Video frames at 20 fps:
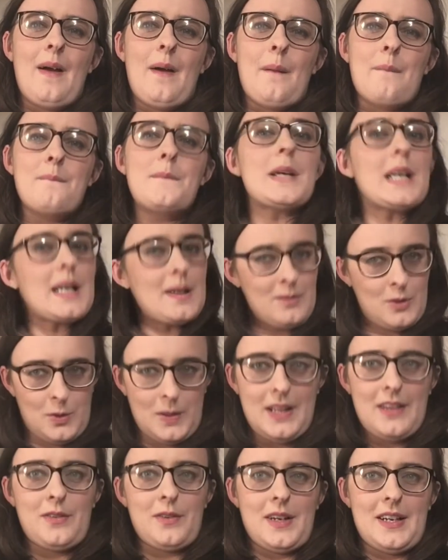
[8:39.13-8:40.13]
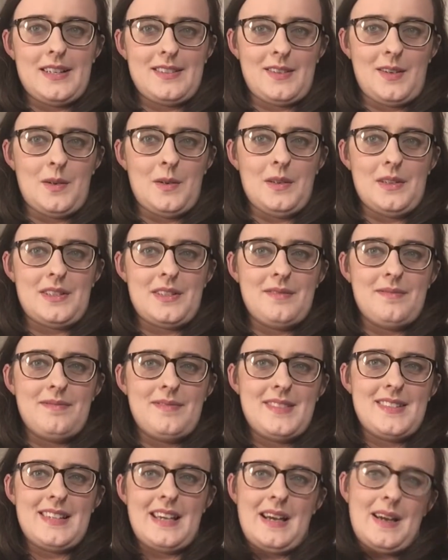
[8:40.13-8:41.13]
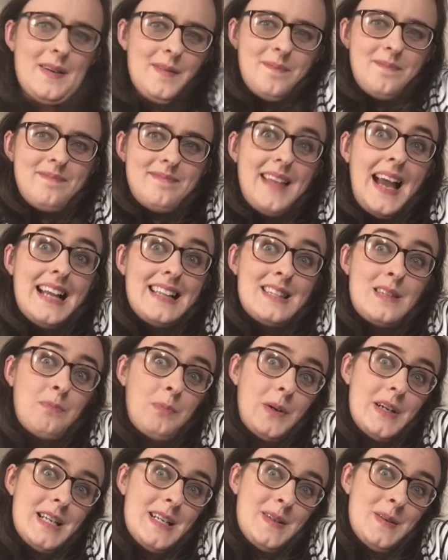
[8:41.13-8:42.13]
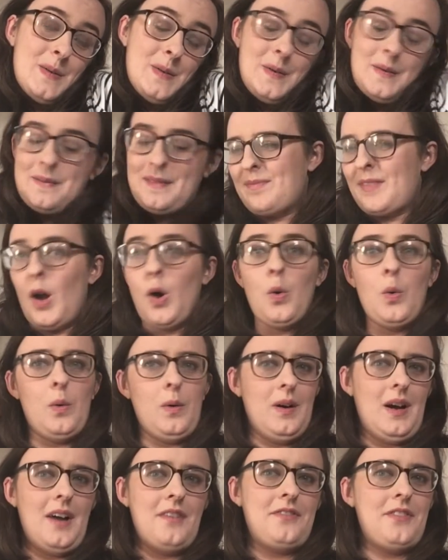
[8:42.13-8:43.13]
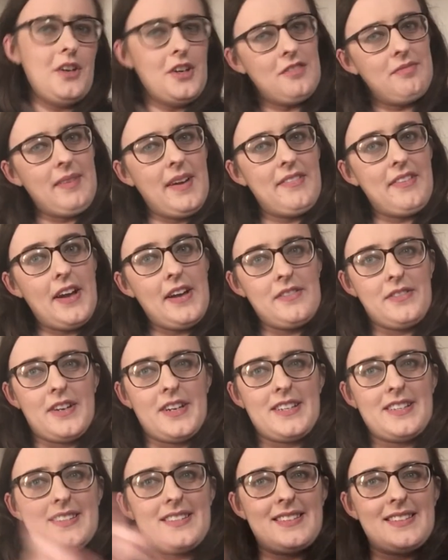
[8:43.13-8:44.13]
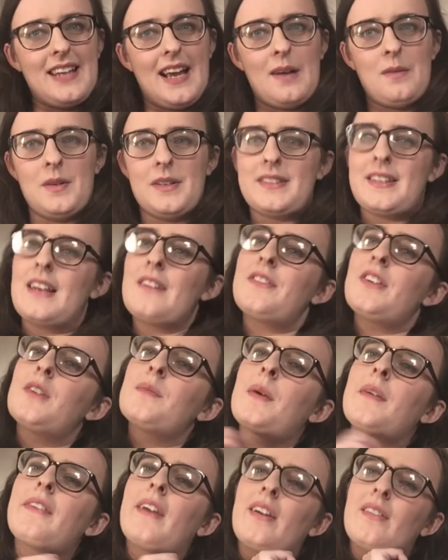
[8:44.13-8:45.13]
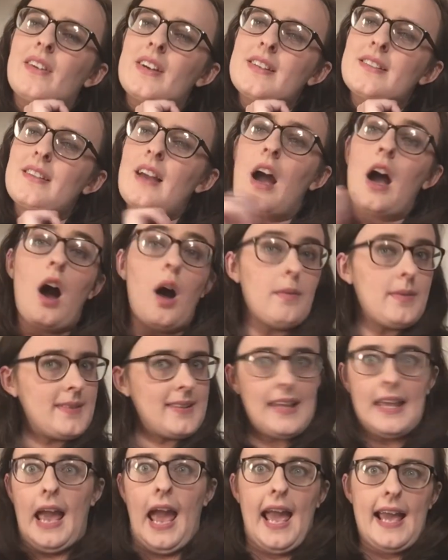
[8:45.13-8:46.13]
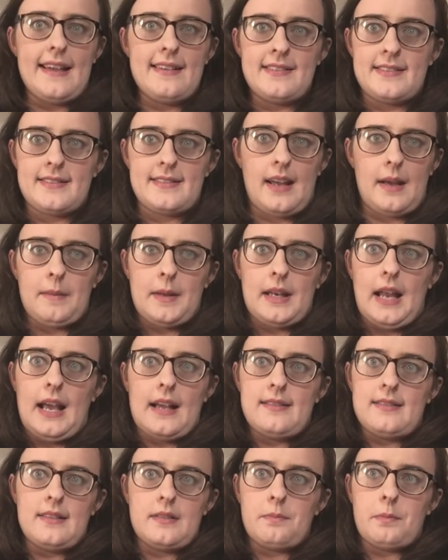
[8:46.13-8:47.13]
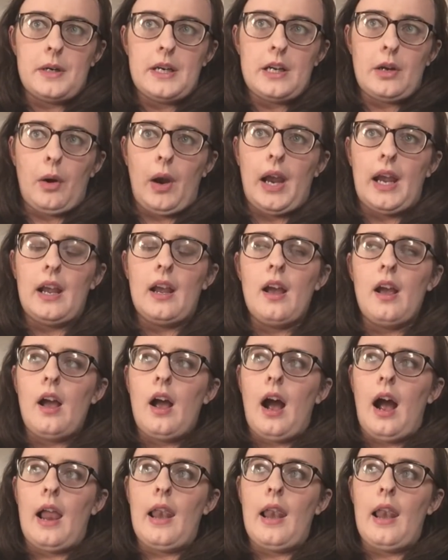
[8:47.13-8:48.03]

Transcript: But I'm 23 years old. So that's pretty cool. Favorites. I will say a few of my favorites. Obviously Ace. I mean, Ace is pretty great. I love her so much.